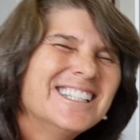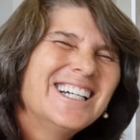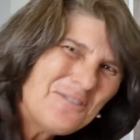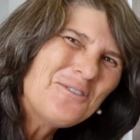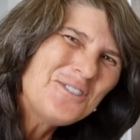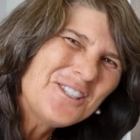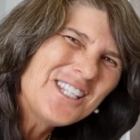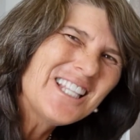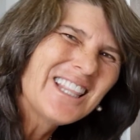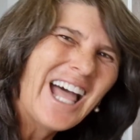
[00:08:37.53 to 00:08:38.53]
If you
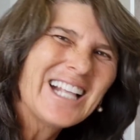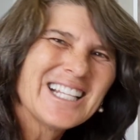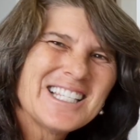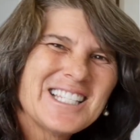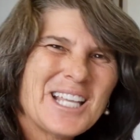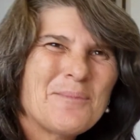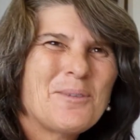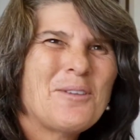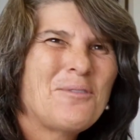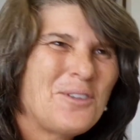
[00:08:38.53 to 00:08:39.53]
did like this tip,
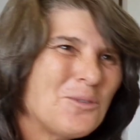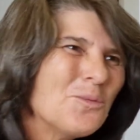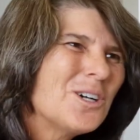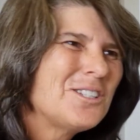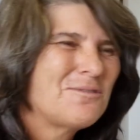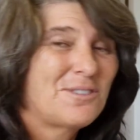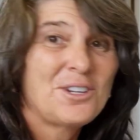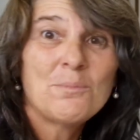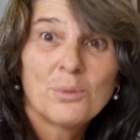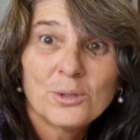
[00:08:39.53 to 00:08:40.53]
if it was
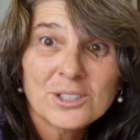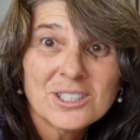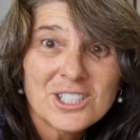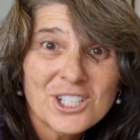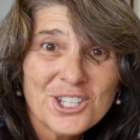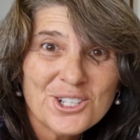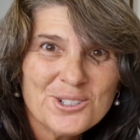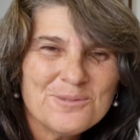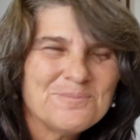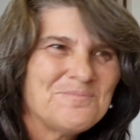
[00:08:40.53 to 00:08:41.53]
very important to
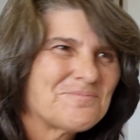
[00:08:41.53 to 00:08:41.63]
you,